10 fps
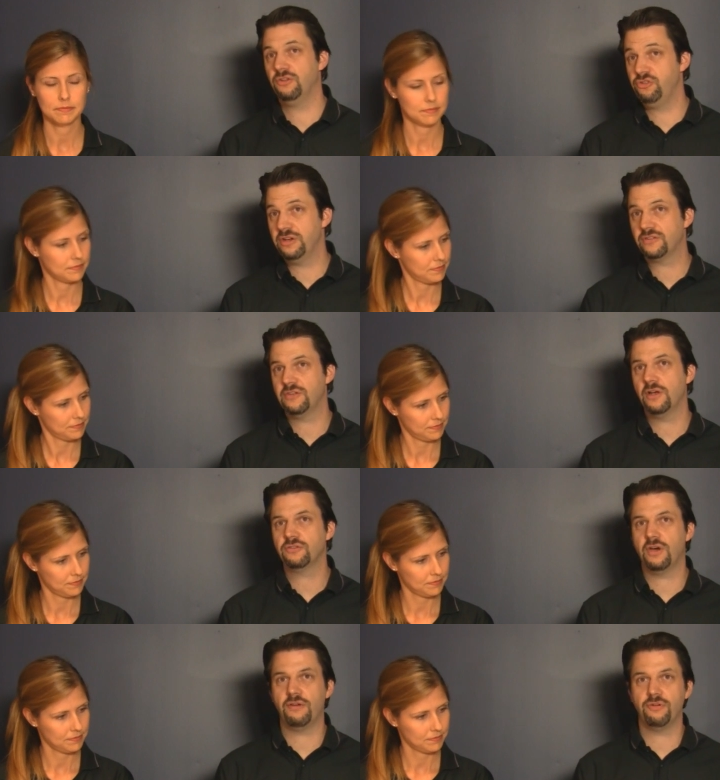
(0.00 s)
Speaker 1: The G X
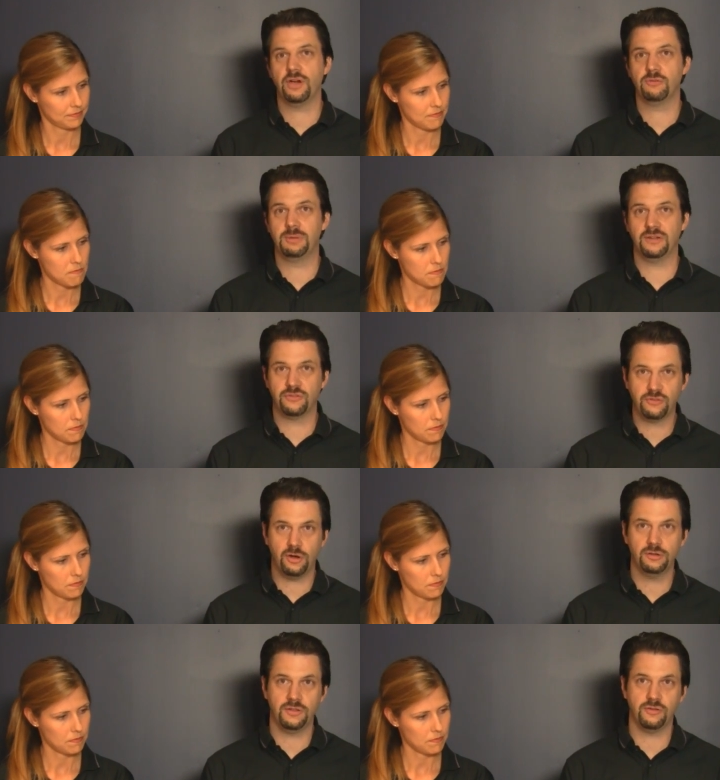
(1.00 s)
L software has been
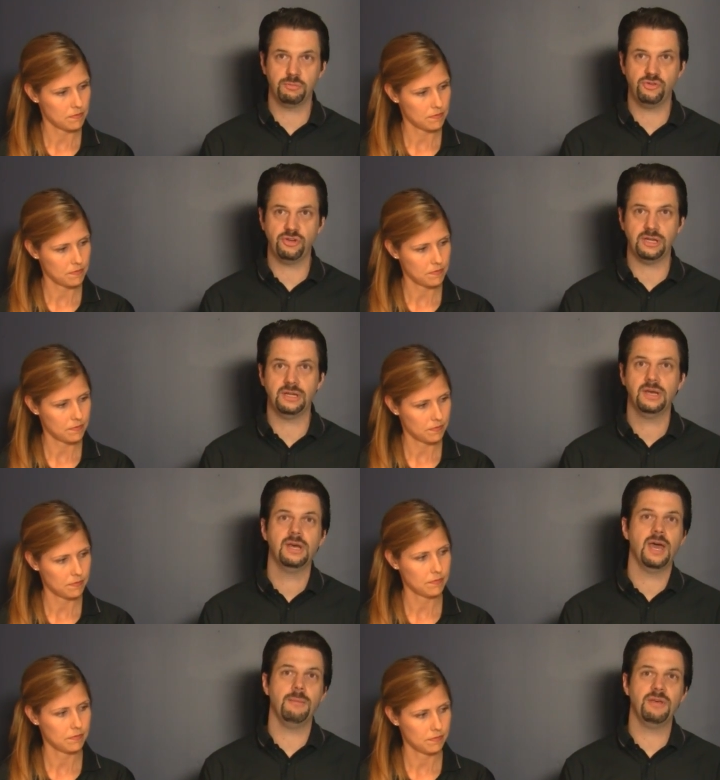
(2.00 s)
installed on this machine
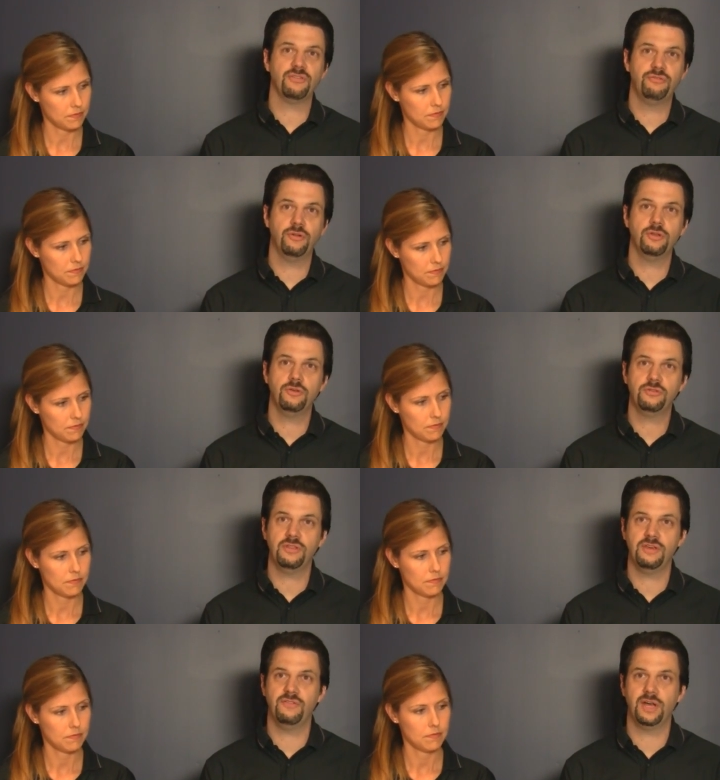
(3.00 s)
and makes full
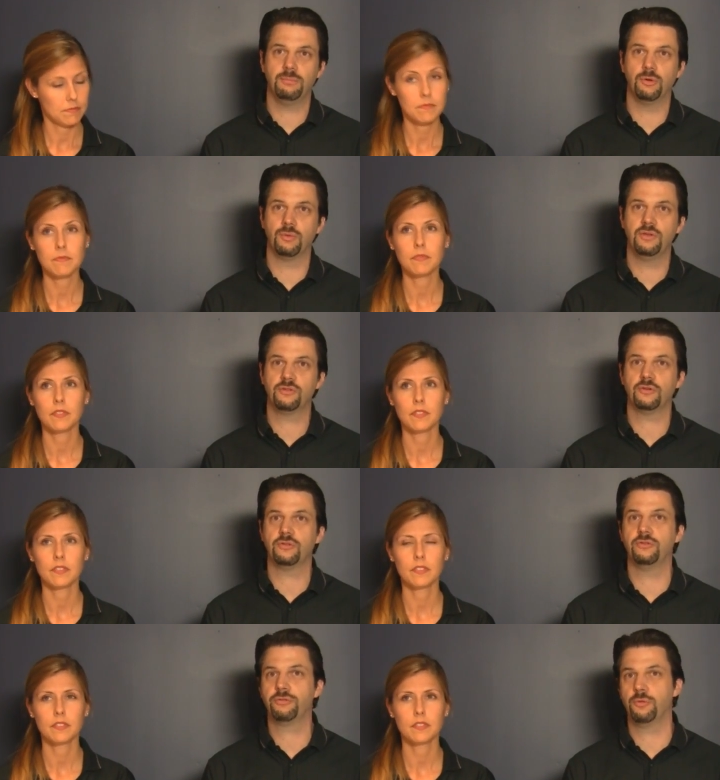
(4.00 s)
use of the available
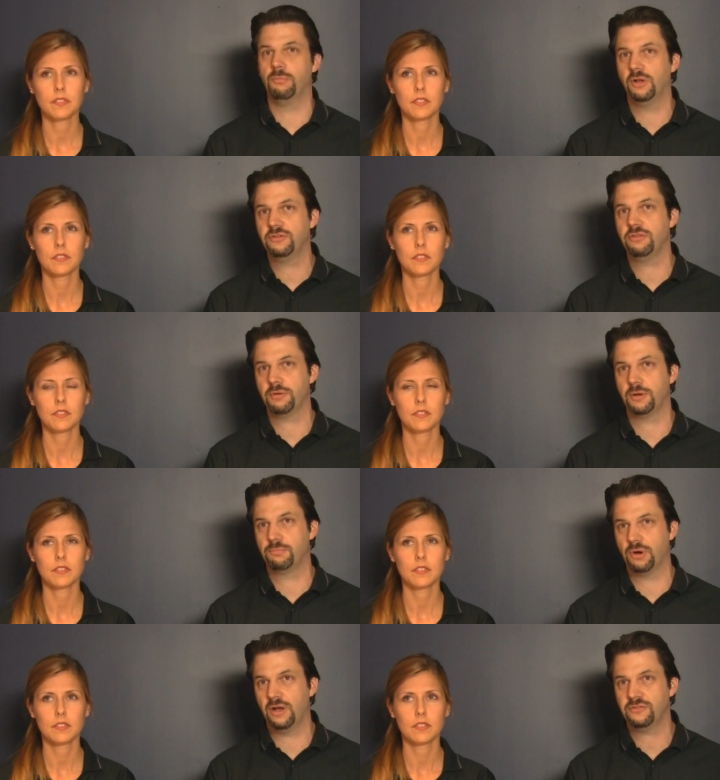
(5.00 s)
resources through
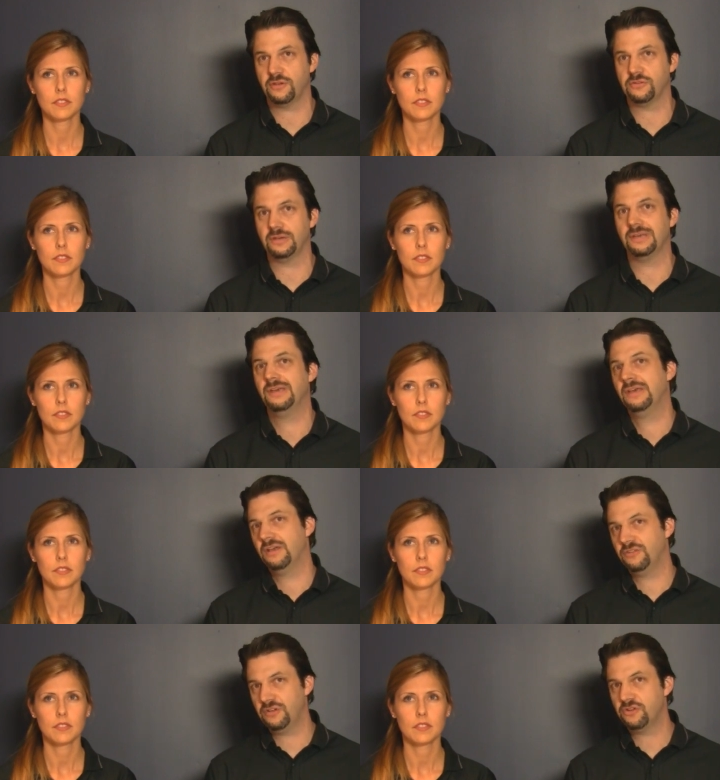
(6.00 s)
multi-threaded processing.
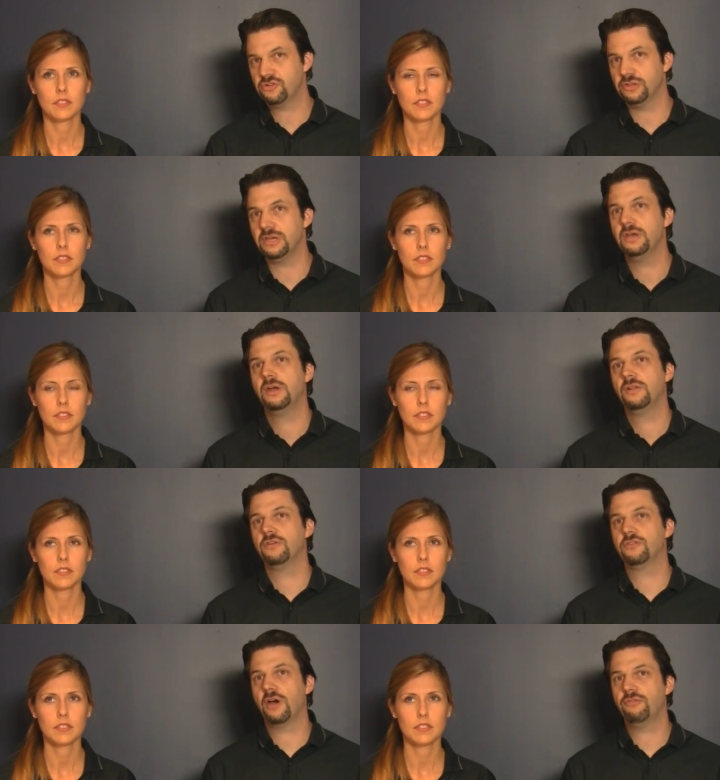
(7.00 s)
Essentially,
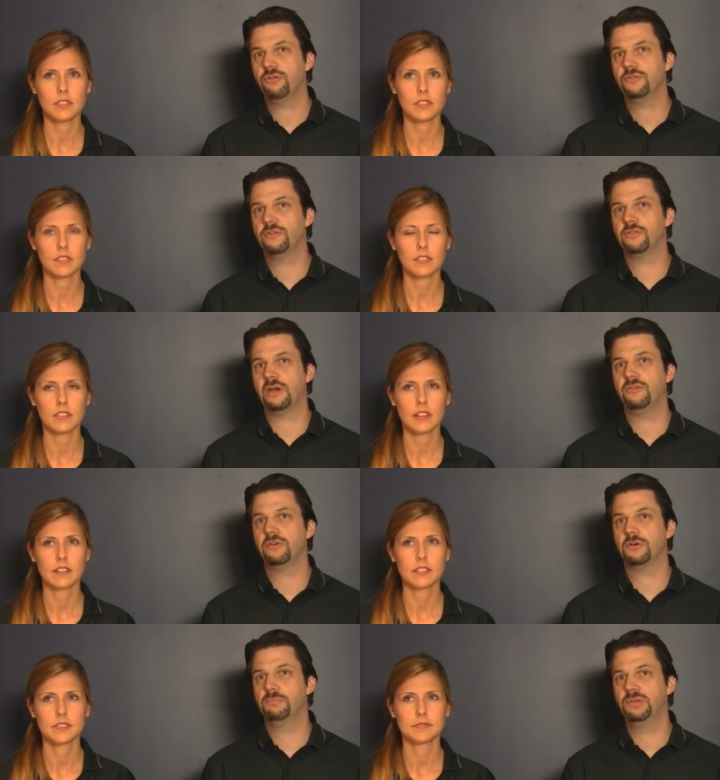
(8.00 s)
the software is
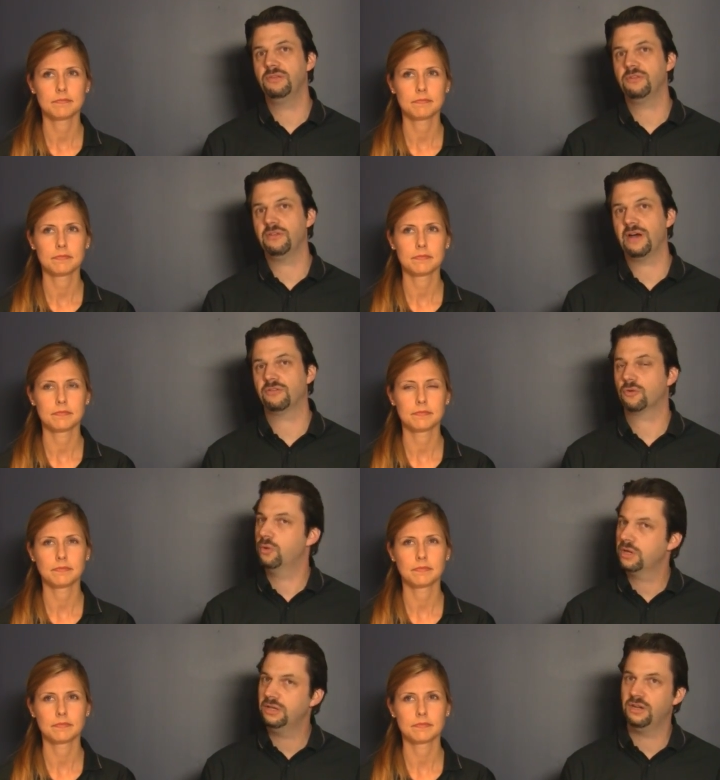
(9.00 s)
designed to complete the
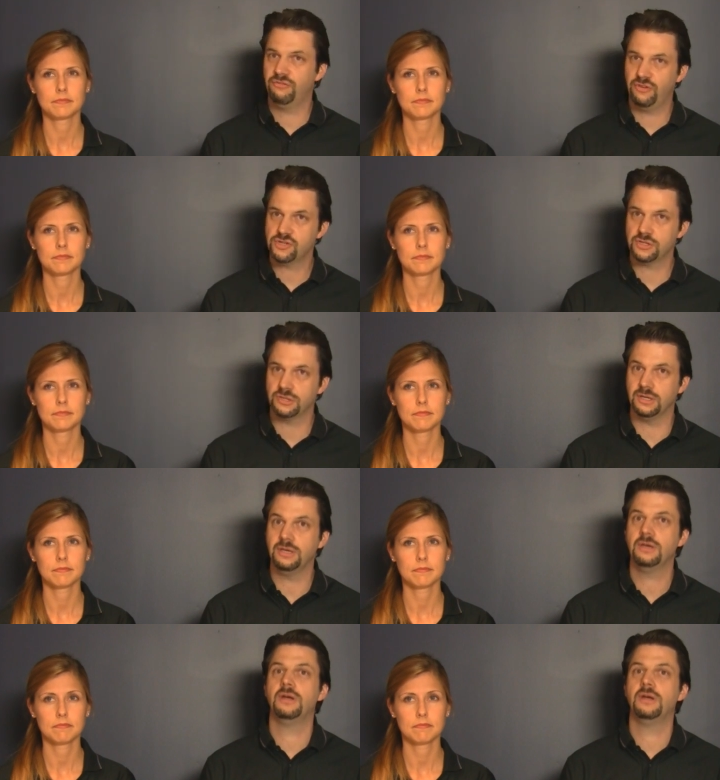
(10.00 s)
task quickly and efficiently